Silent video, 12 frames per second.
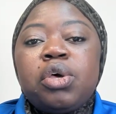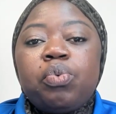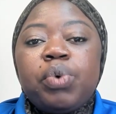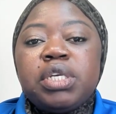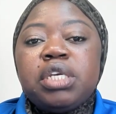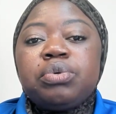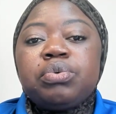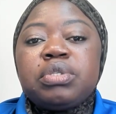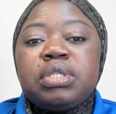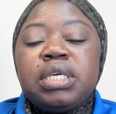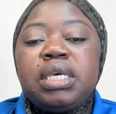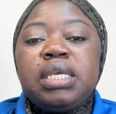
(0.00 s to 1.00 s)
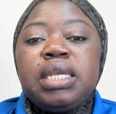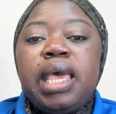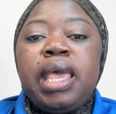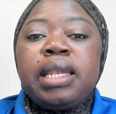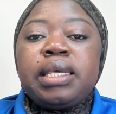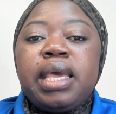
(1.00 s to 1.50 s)
with the routine
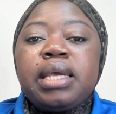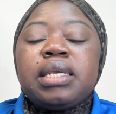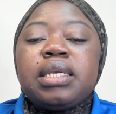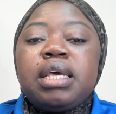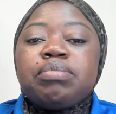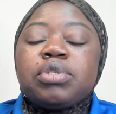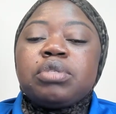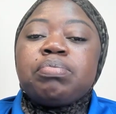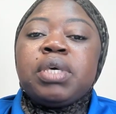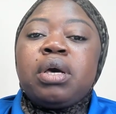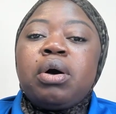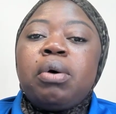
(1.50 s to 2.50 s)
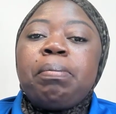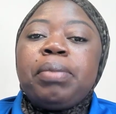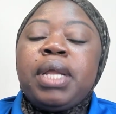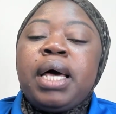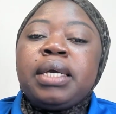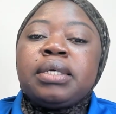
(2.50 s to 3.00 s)
and getting them to be
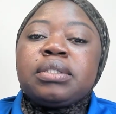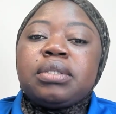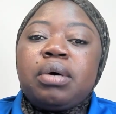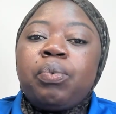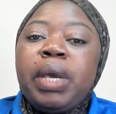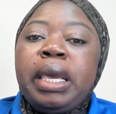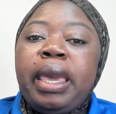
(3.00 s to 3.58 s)
compliant with